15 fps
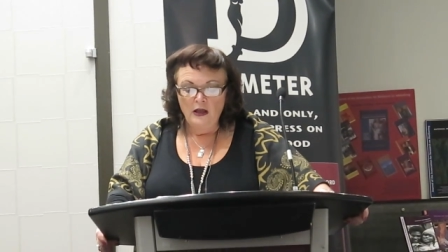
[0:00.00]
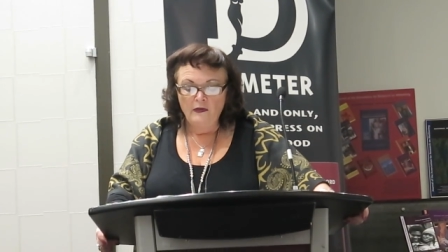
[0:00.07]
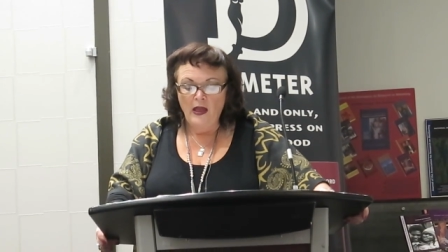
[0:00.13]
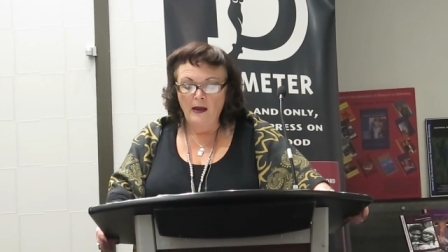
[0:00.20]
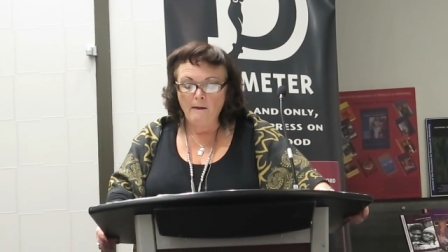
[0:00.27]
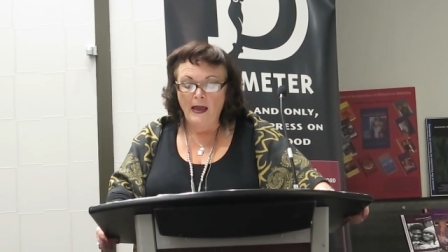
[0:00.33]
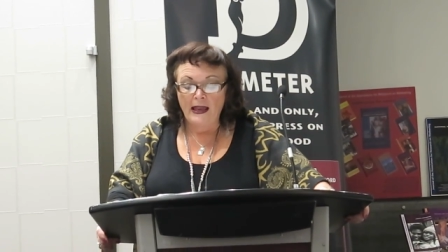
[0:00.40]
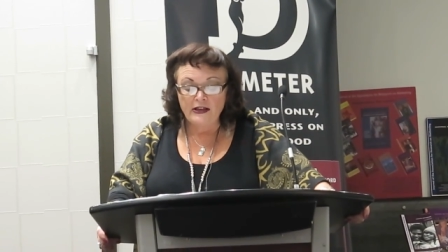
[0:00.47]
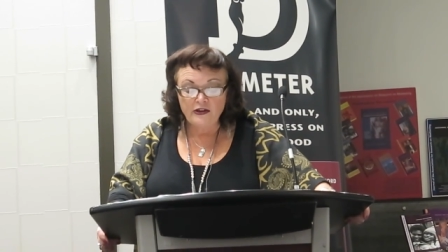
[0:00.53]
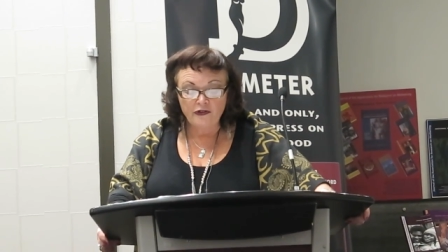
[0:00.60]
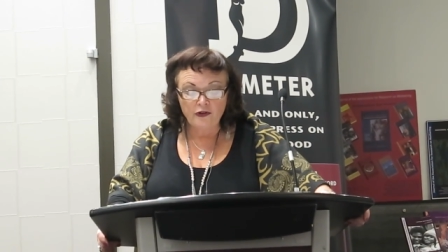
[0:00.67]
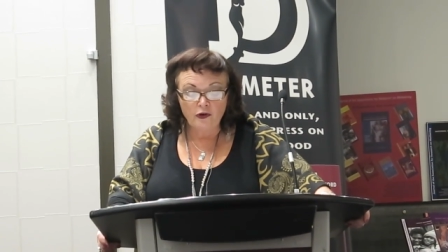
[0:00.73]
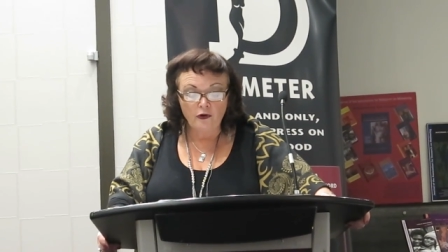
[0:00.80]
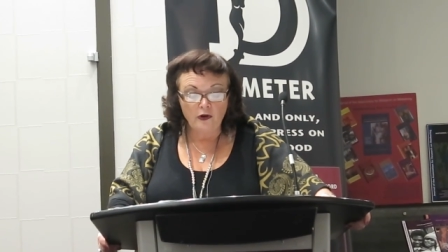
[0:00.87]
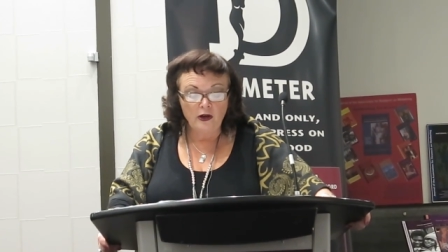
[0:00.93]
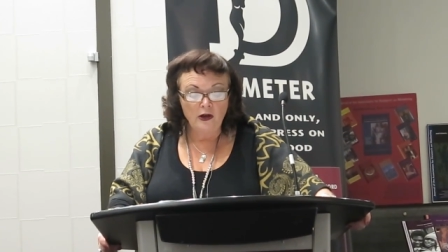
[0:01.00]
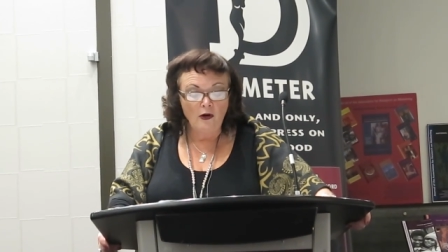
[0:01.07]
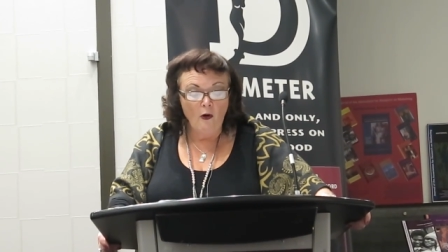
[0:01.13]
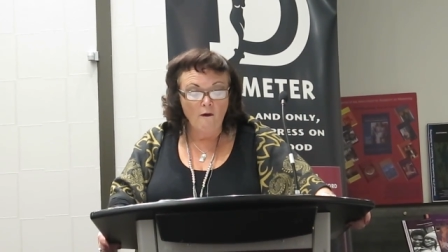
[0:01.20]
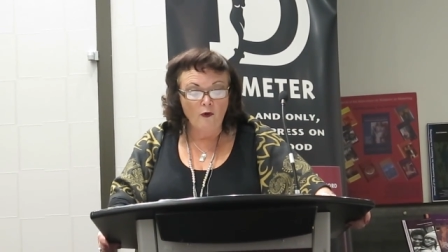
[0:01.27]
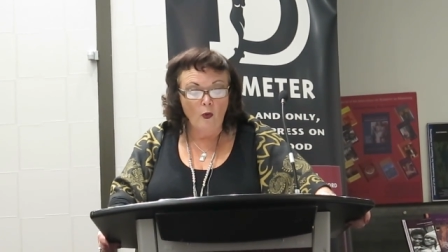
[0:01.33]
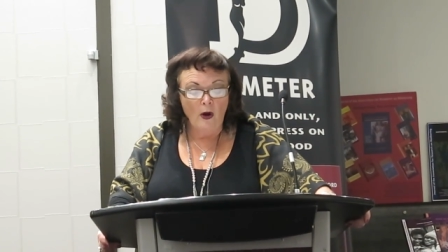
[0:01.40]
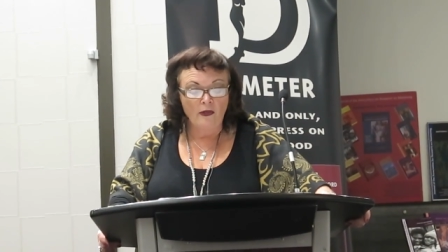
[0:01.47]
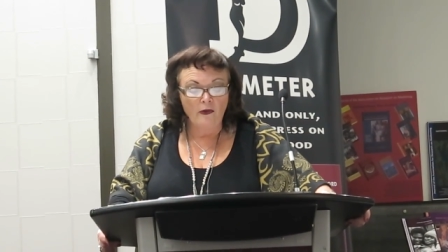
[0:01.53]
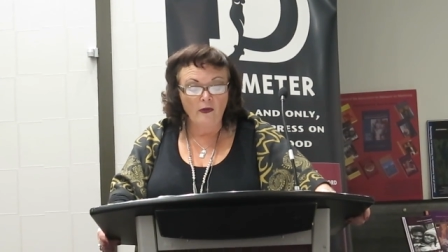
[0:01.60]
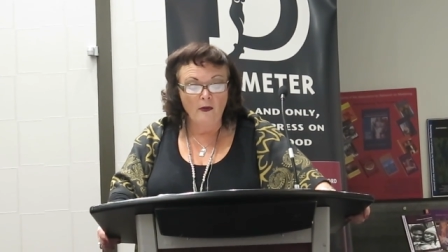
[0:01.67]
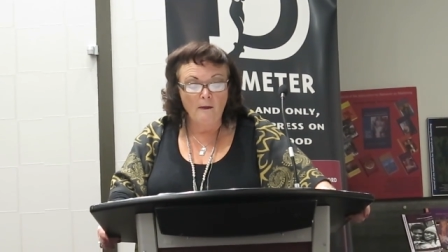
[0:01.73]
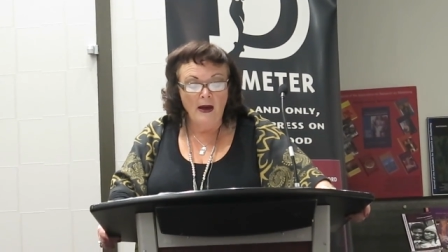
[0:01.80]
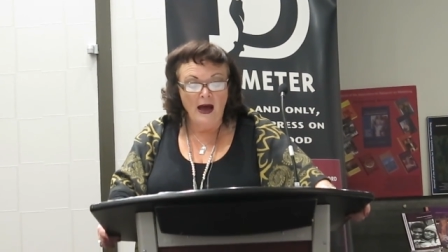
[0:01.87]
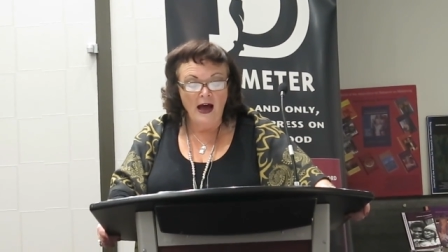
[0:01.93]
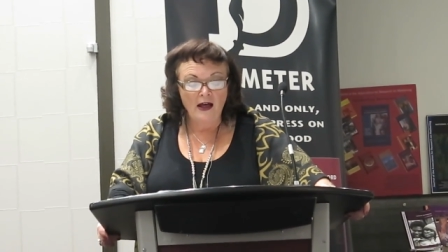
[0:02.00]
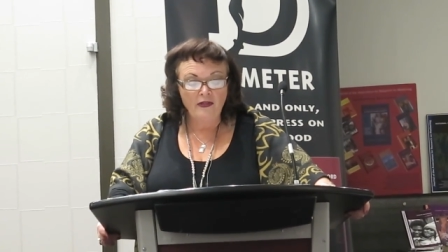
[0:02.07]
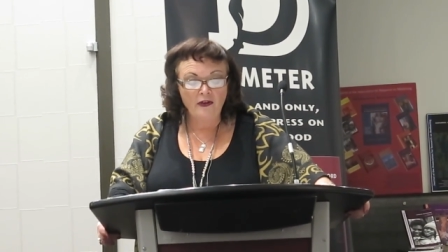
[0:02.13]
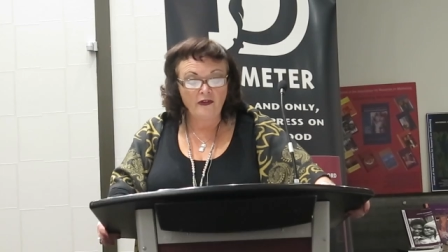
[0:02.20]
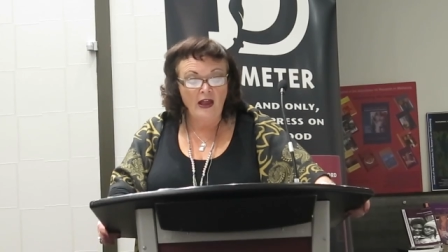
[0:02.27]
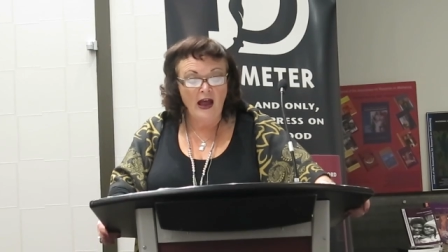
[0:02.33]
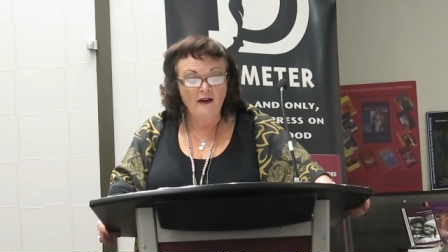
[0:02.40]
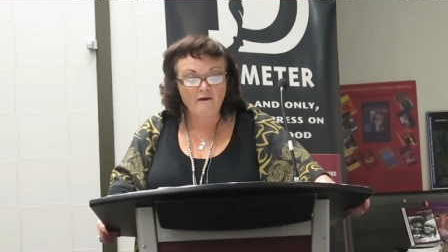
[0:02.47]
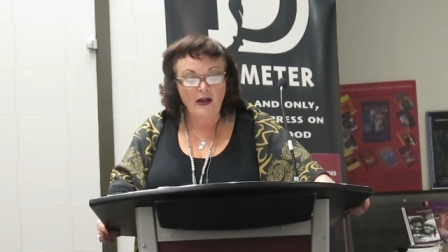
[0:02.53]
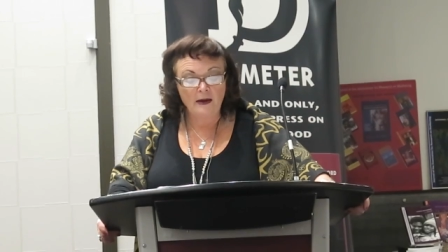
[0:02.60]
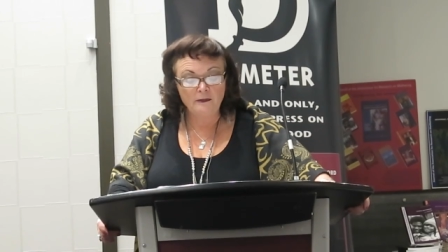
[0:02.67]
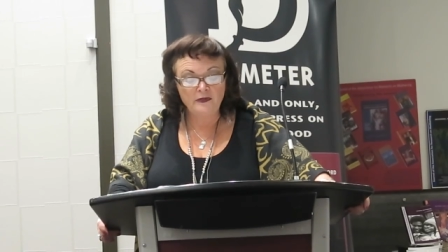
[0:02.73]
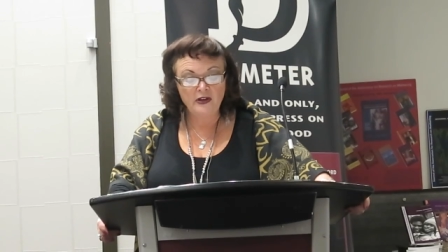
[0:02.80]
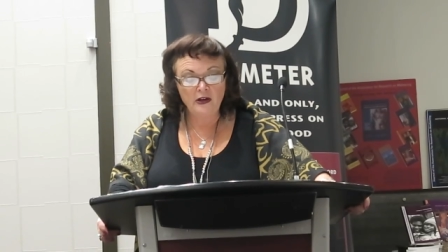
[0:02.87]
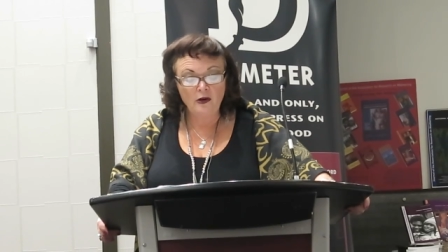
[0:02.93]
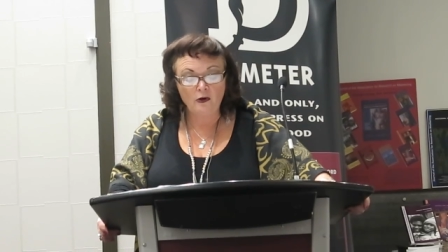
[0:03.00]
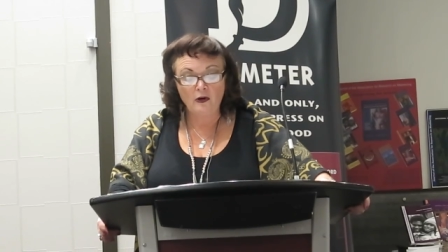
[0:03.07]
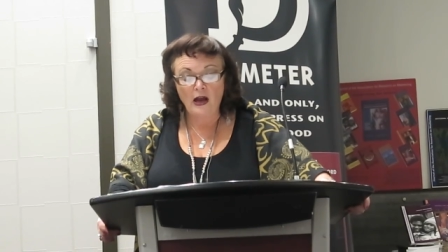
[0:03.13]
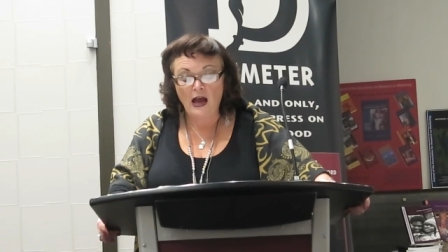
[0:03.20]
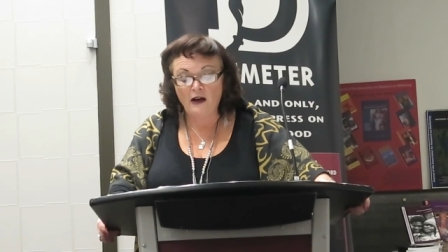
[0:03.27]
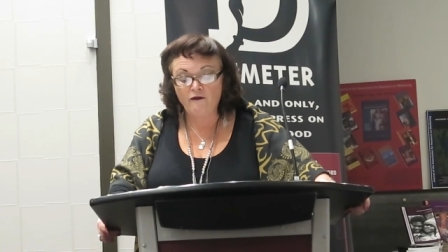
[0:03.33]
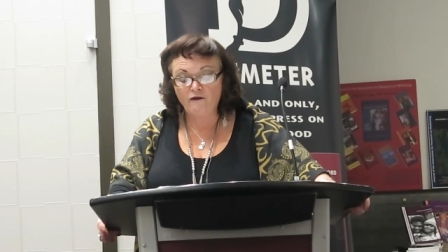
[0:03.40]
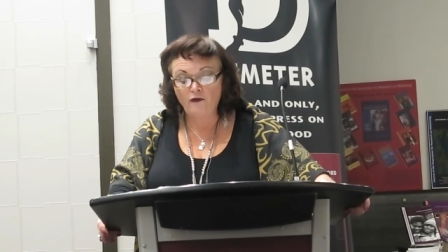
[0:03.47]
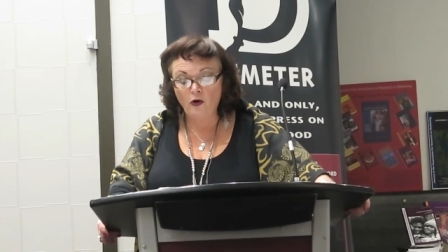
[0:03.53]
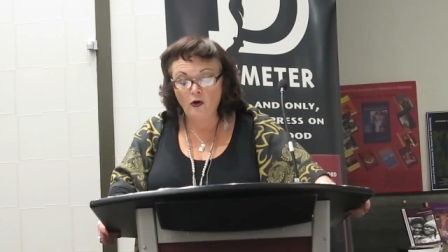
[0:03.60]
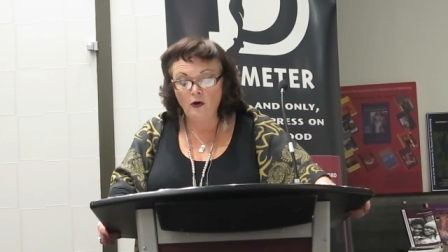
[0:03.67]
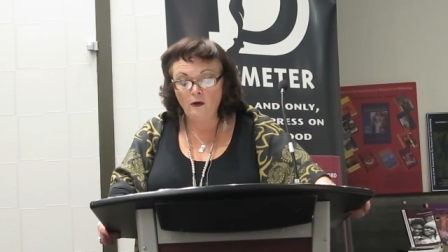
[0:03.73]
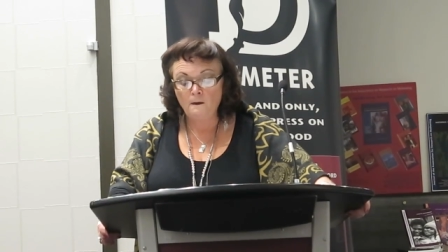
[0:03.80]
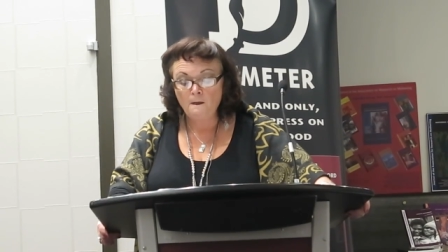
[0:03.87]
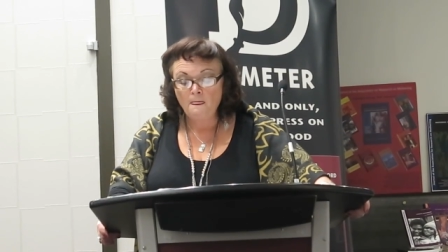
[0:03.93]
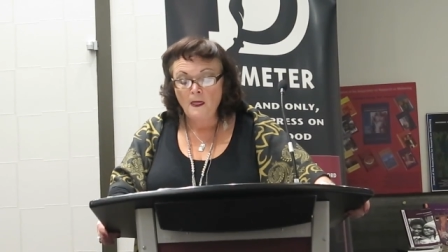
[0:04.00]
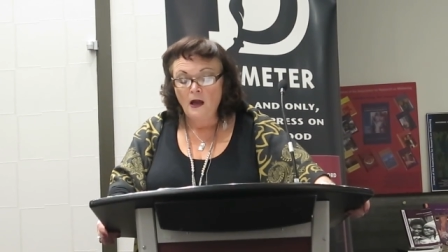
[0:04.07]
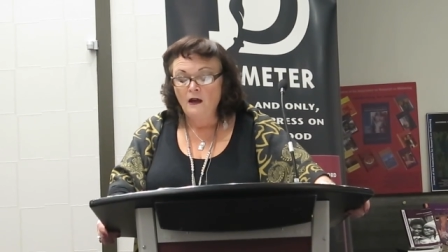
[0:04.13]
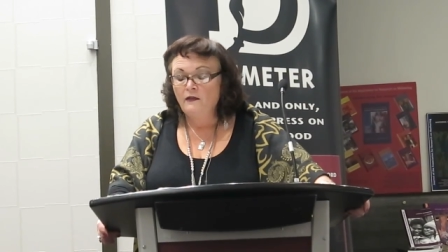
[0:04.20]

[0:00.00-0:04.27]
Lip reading: They may disagree over whether the bath is half empty or half full.